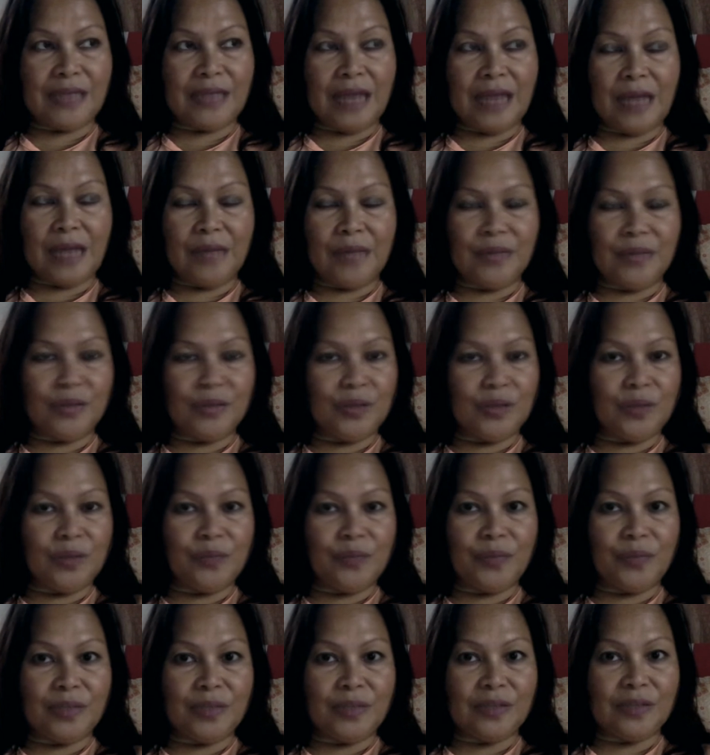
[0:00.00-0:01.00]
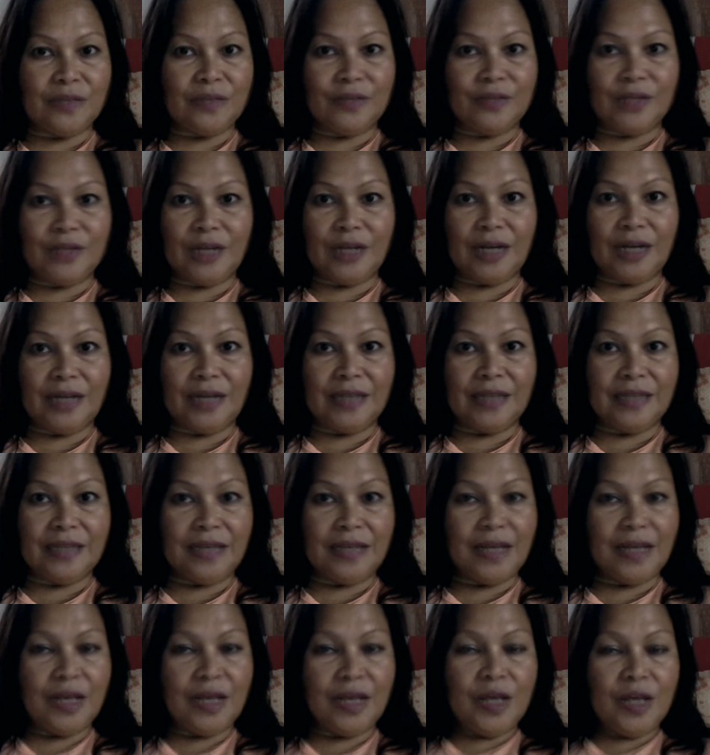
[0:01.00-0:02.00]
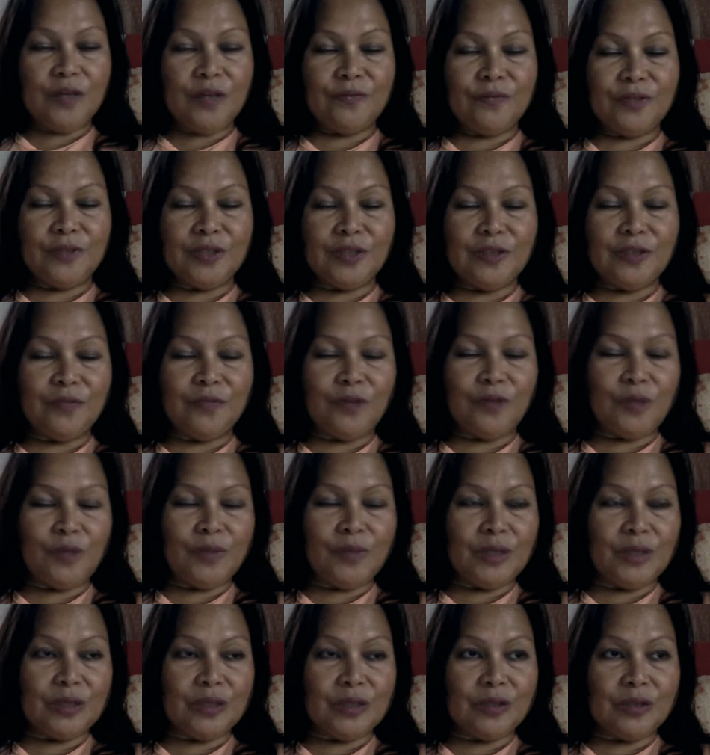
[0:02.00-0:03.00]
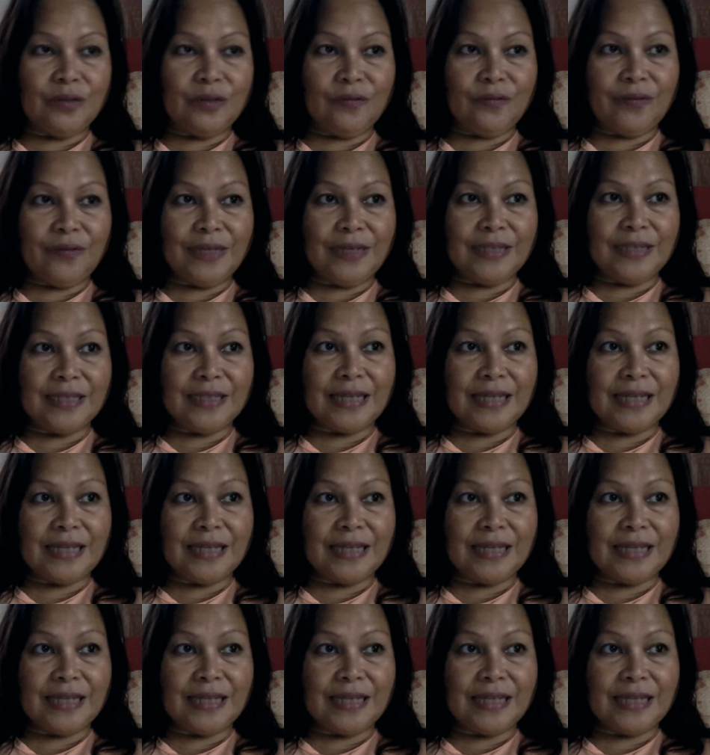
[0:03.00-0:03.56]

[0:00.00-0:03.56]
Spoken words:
I'm so impressed with Jakarta, first of all because of its